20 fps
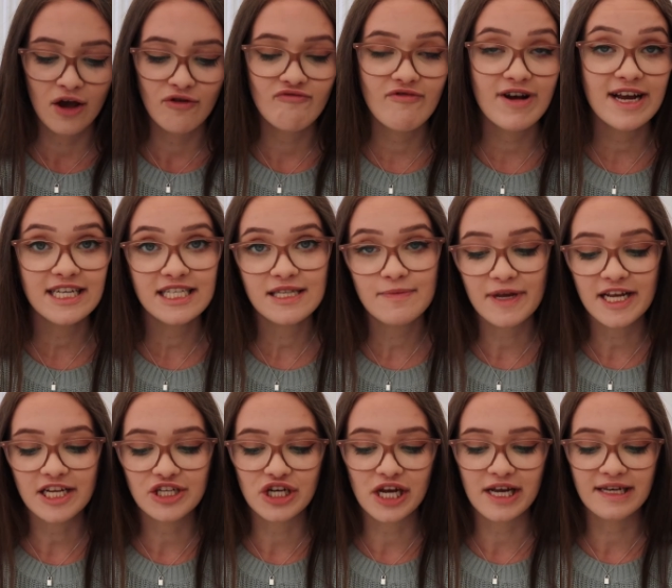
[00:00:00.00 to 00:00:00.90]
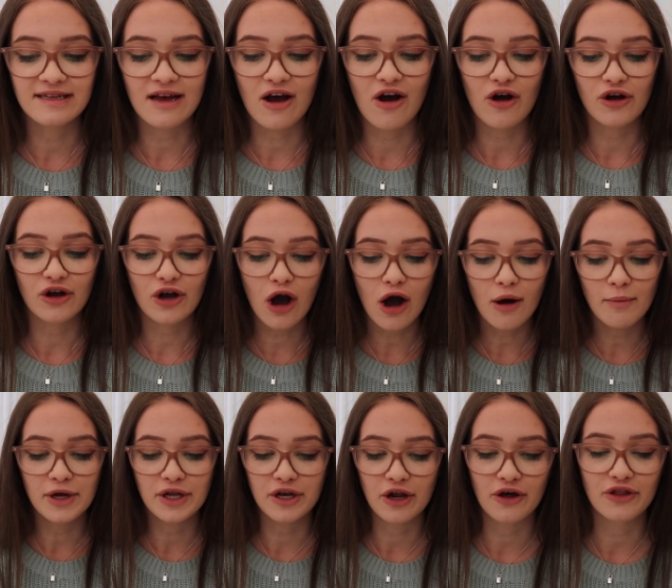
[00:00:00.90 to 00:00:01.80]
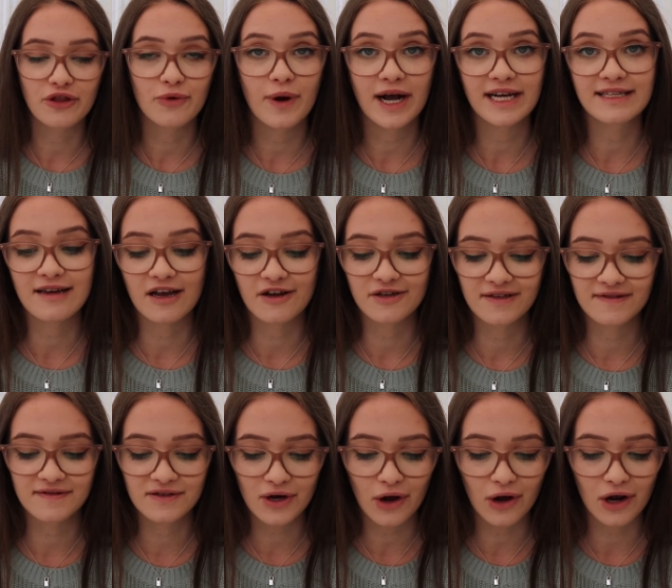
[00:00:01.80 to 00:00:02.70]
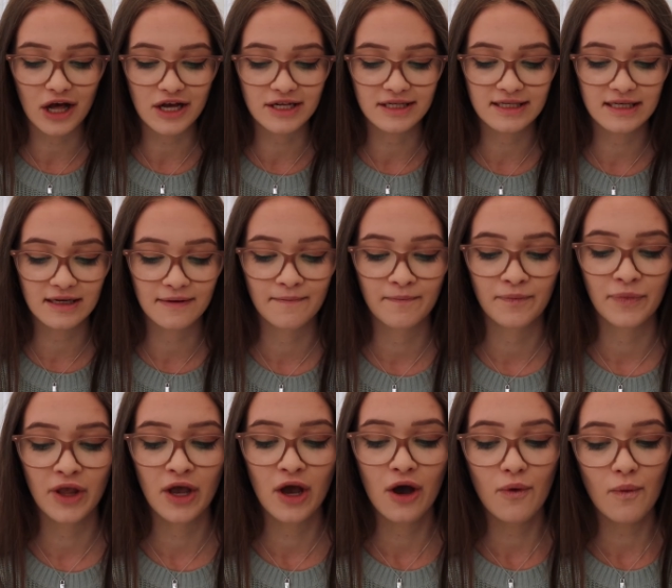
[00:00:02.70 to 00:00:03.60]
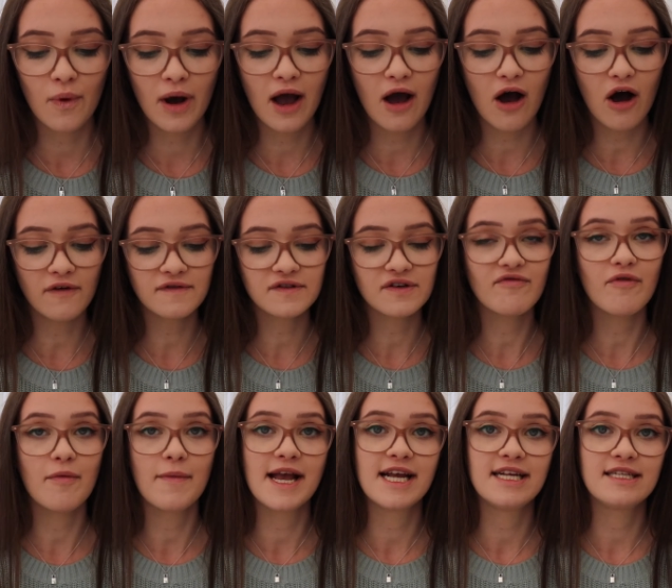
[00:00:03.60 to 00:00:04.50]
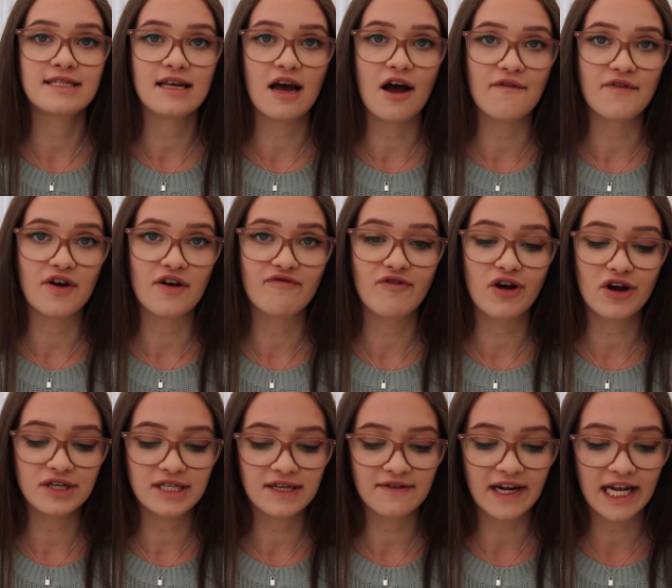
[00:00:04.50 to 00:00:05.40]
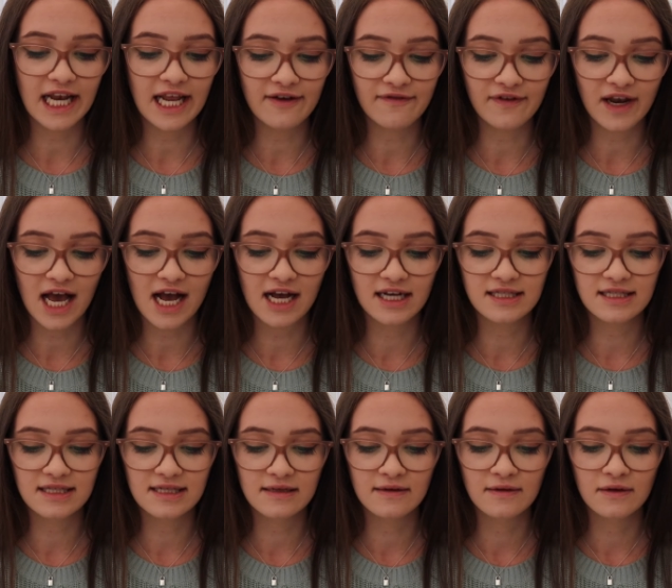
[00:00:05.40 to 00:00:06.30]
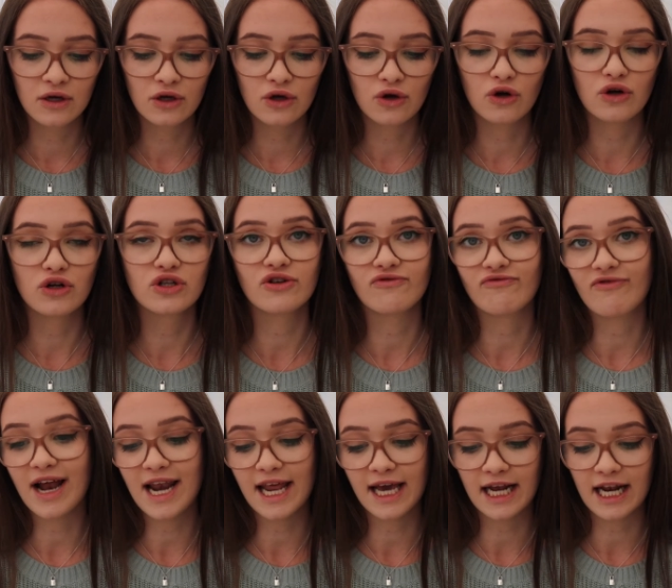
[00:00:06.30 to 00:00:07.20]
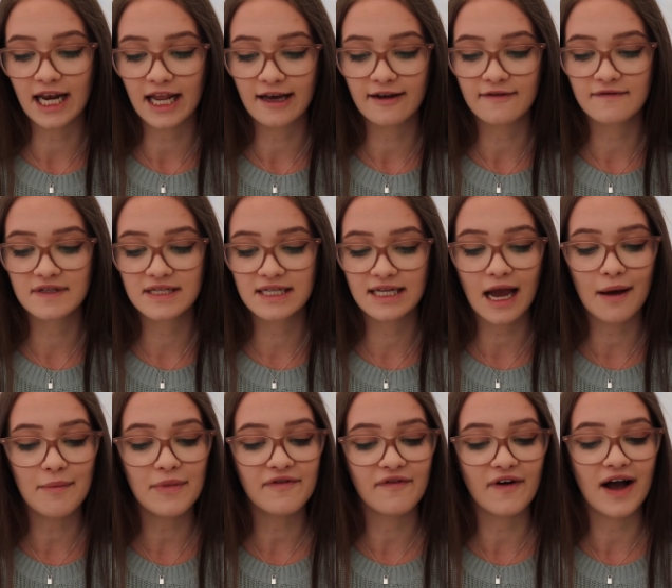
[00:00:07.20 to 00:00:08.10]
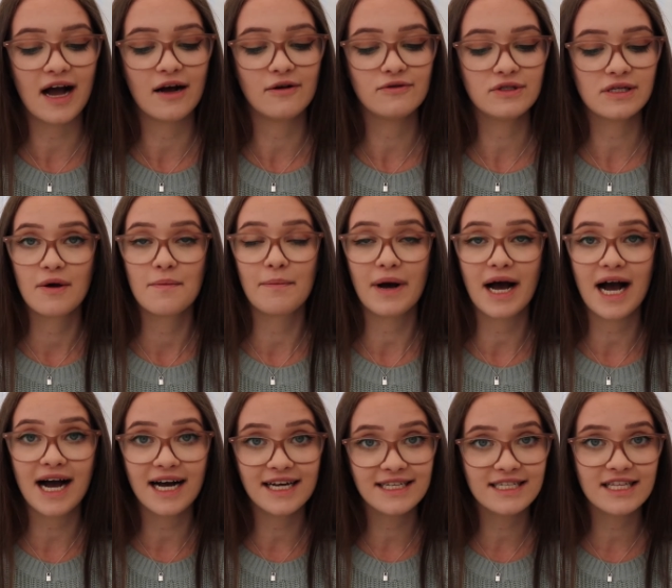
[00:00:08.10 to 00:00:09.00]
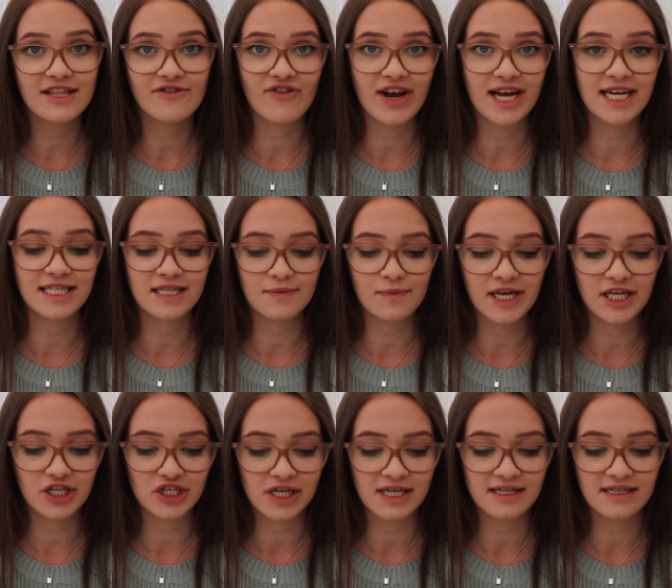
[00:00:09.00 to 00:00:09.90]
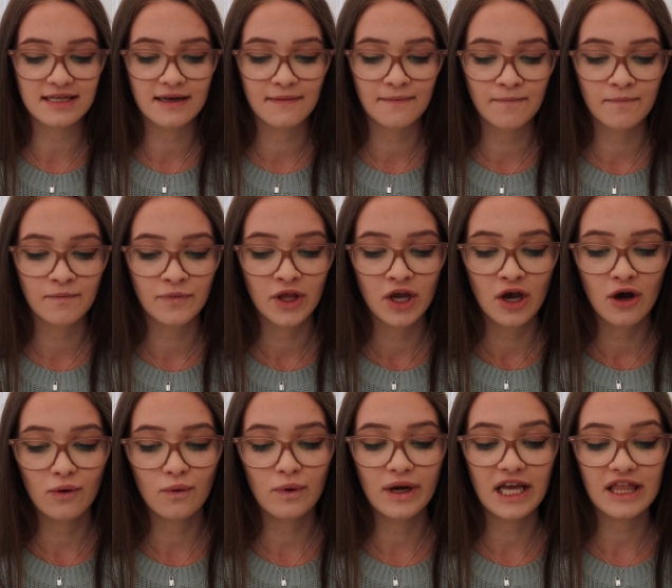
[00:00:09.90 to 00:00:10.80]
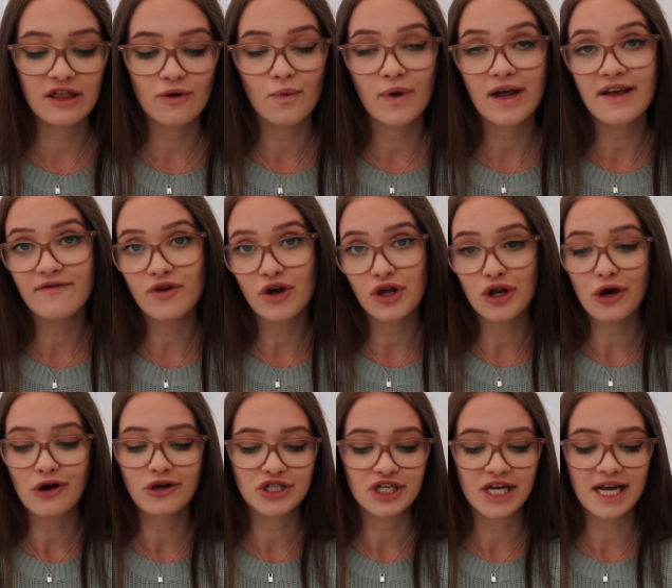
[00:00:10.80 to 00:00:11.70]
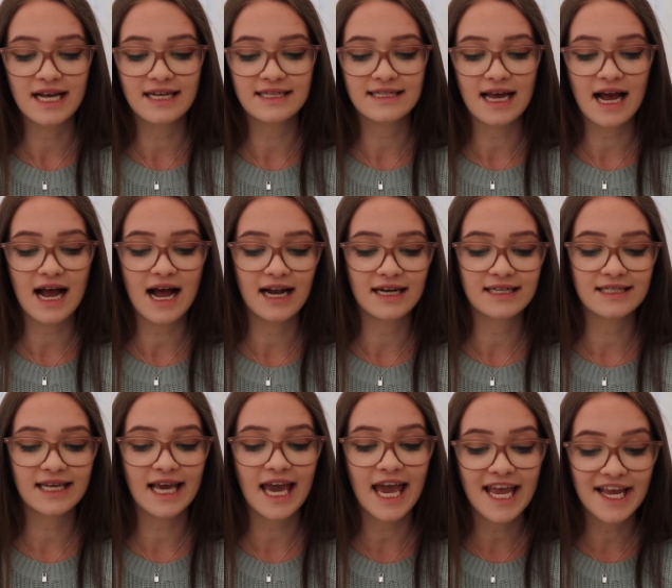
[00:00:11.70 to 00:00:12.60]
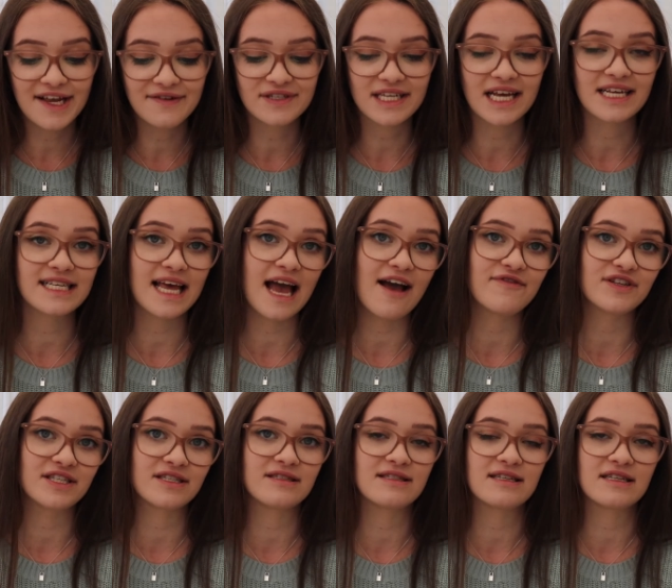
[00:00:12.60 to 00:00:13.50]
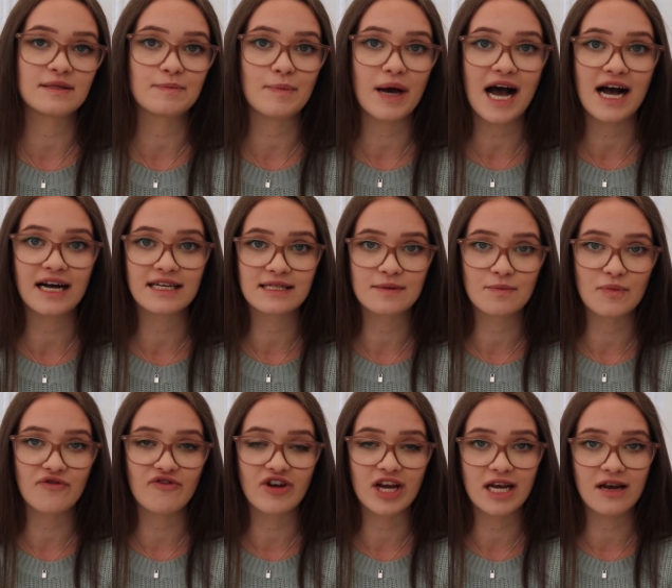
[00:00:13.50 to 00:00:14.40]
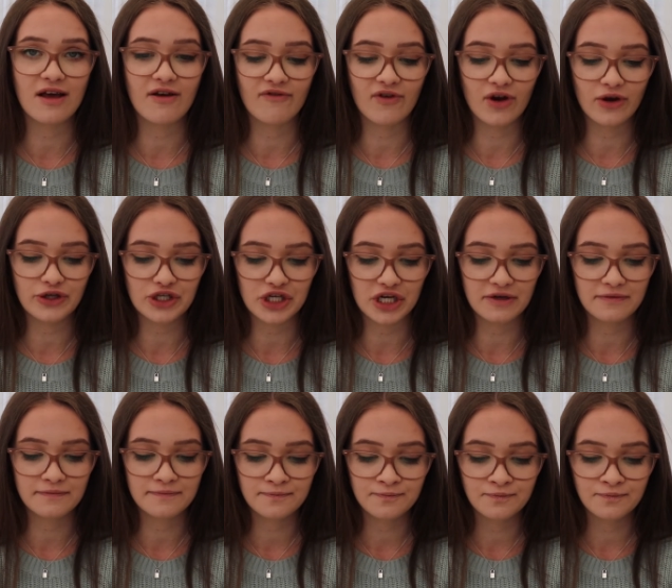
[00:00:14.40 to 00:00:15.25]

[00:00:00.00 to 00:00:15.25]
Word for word: Raised beaches are common on the west coast of Scotland, where often remains of eroded cliff lines, called relic cliffs, can be found behind the raised beaches, with wave-cut notches and caves as evidence of past marine erosion.